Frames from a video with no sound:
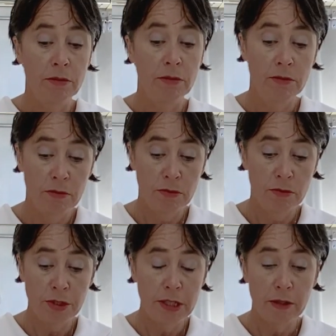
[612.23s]

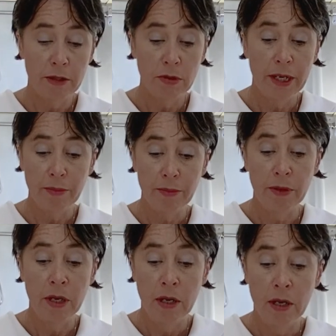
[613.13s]
What do you think would happen